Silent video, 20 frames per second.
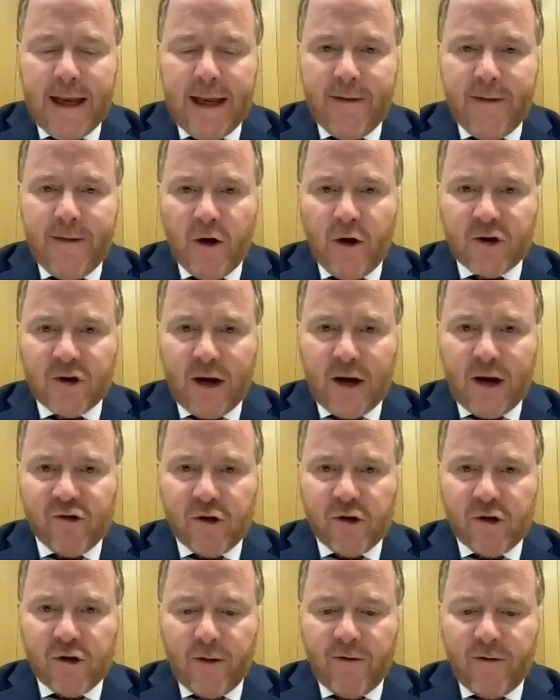in those
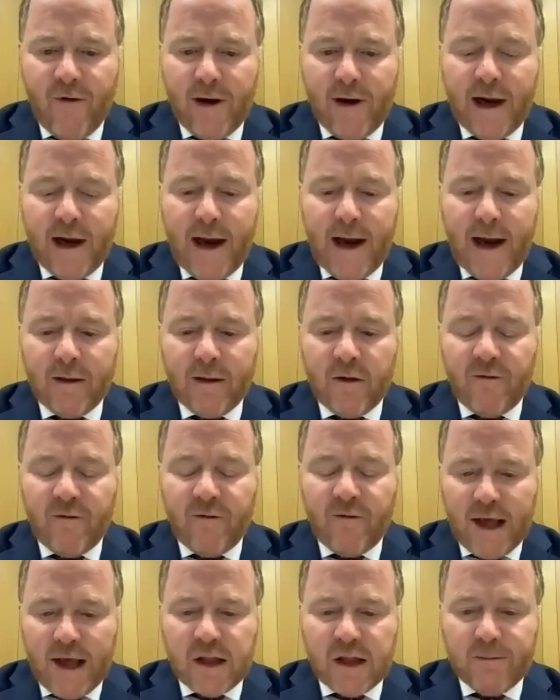countries on the front line. The
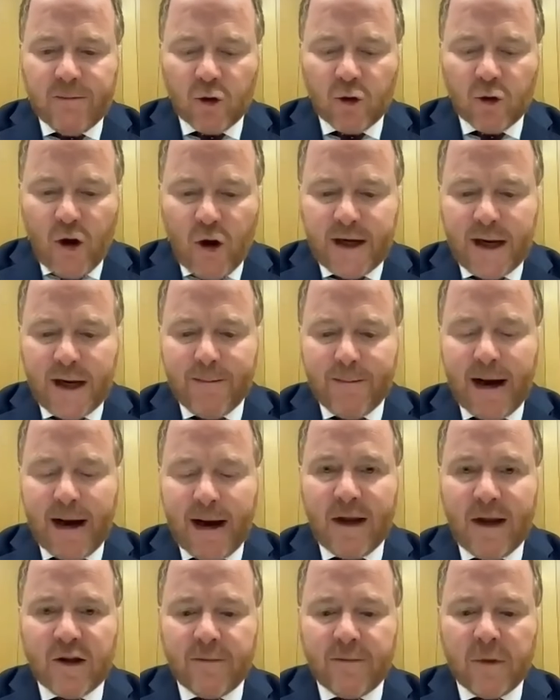flexible trading
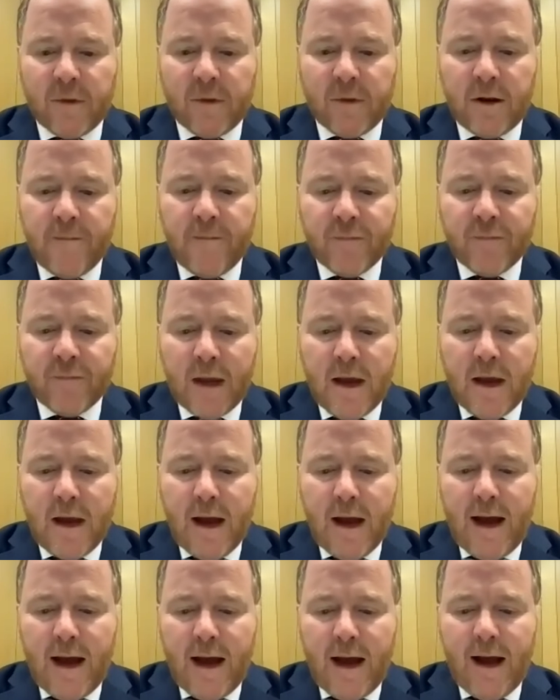mechanisms,
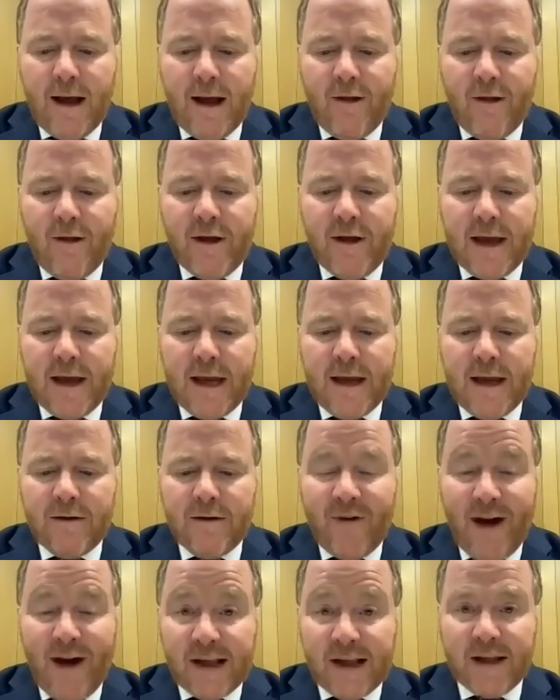the
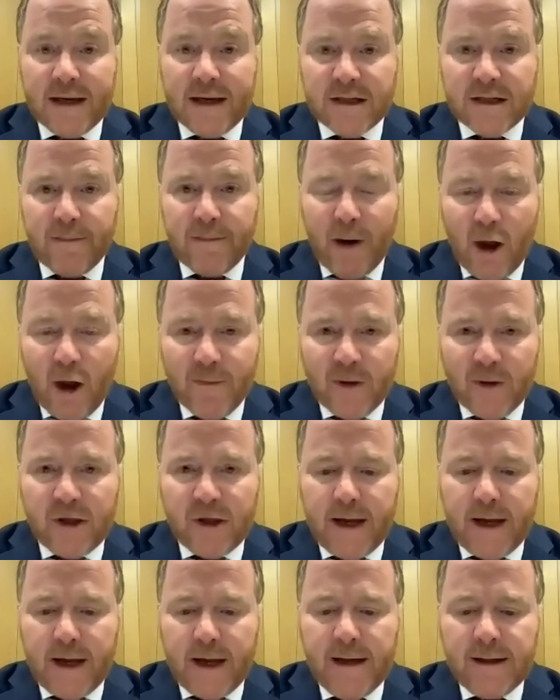vaccine
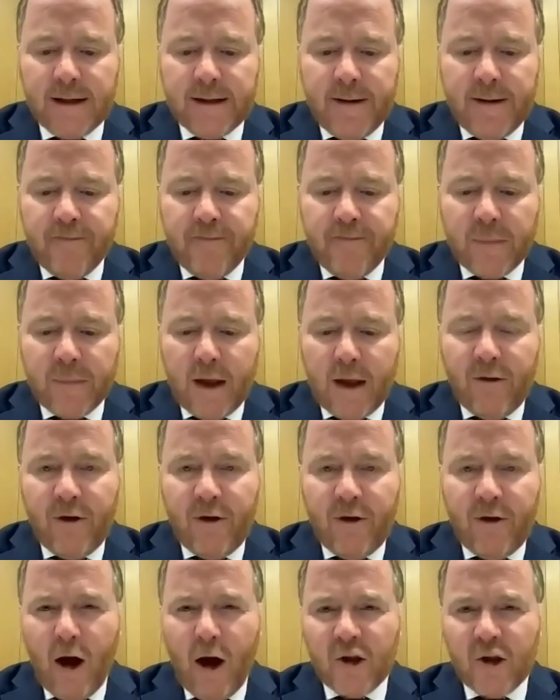diplomacy,
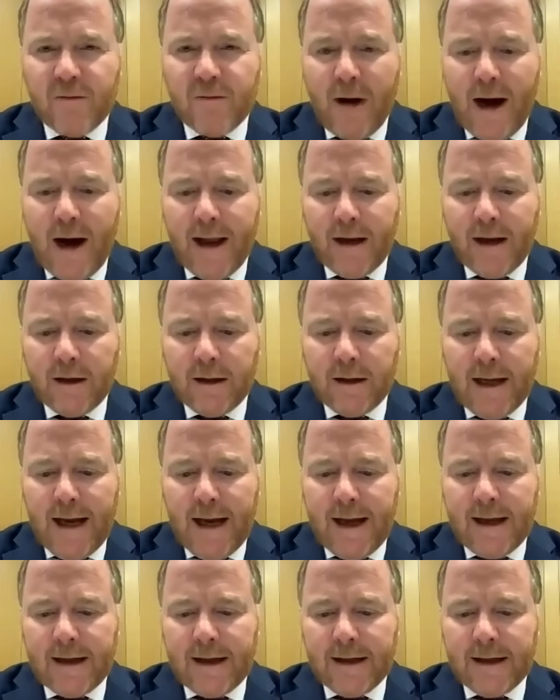the last mile
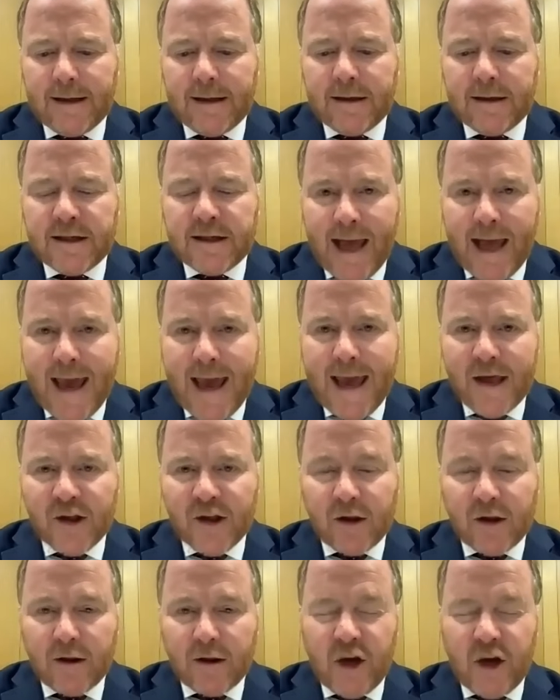
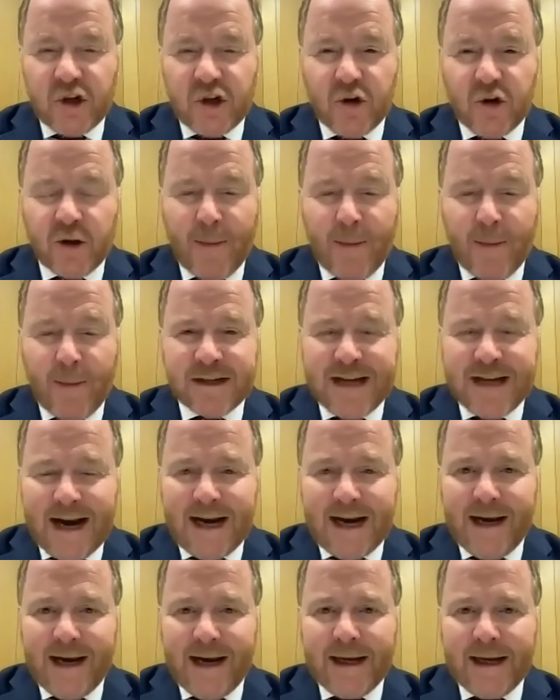delays, the issues about
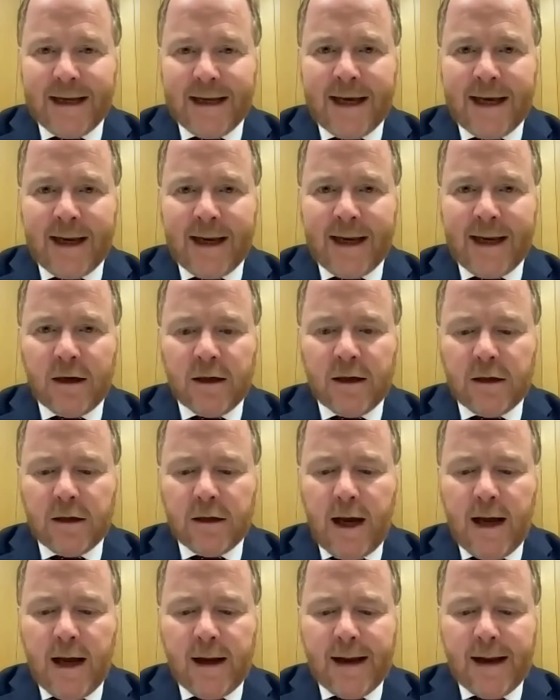tackling, getting
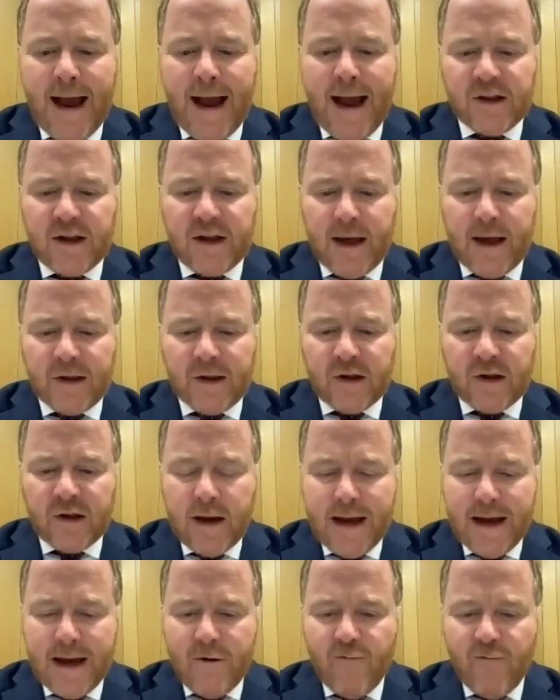access
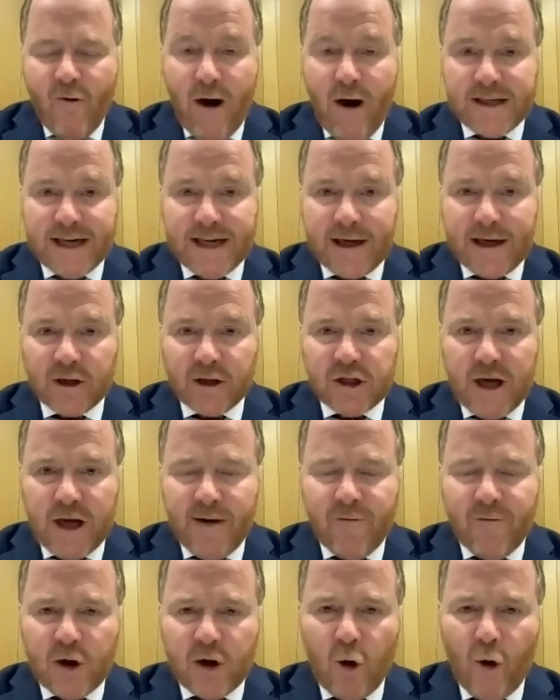right out to
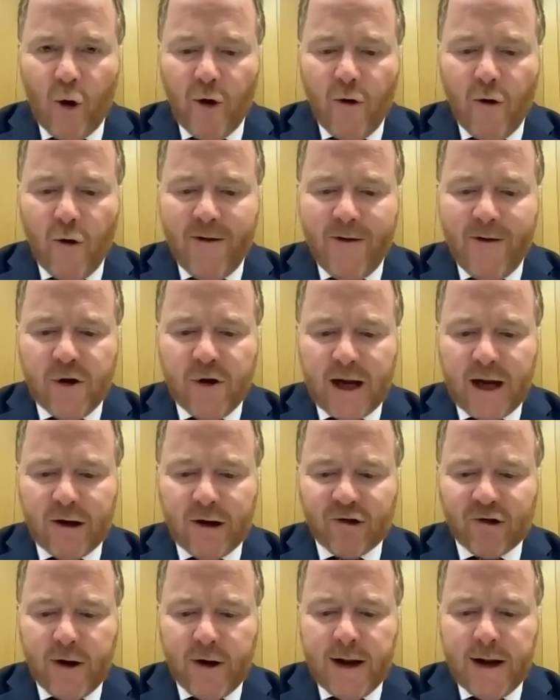every corner of every
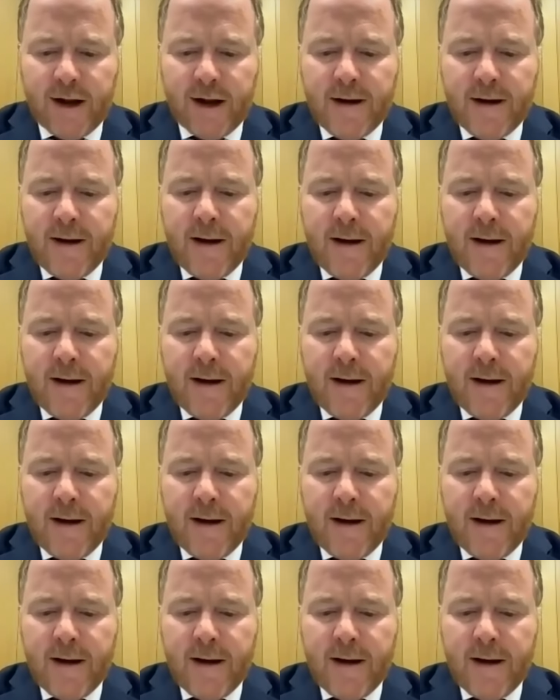country,